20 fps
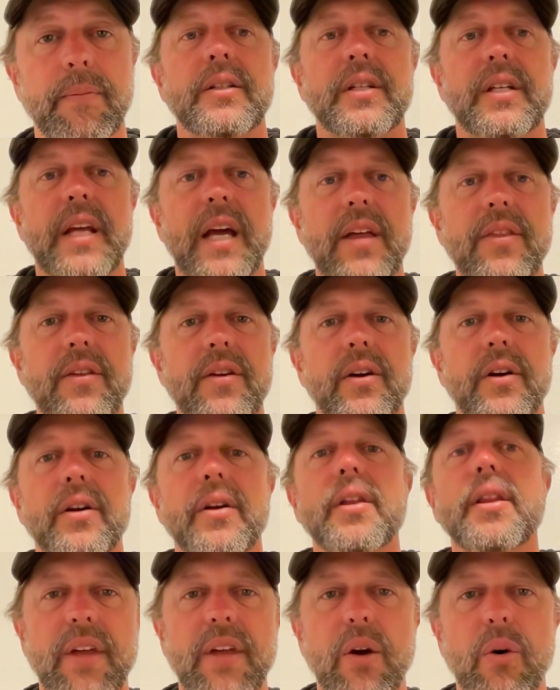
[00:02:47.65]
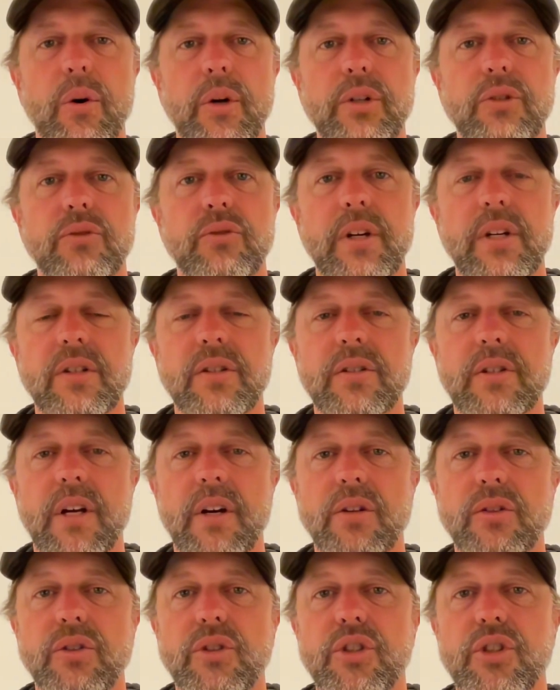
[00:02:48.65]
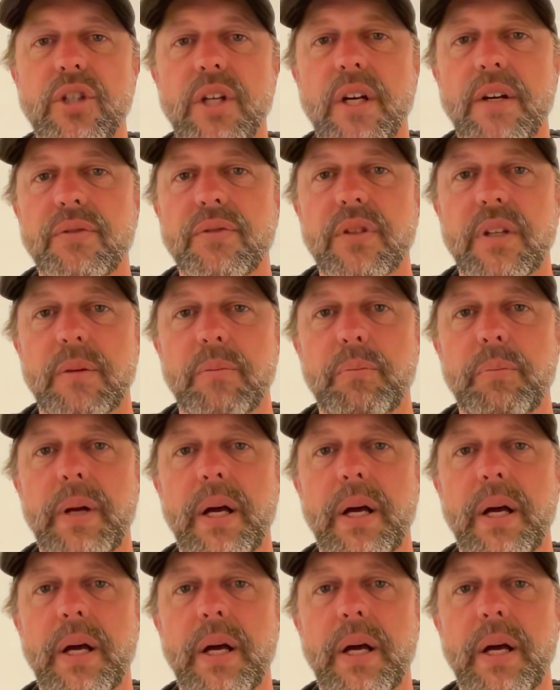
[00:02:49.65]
Together, they orchestrate subtle shifts in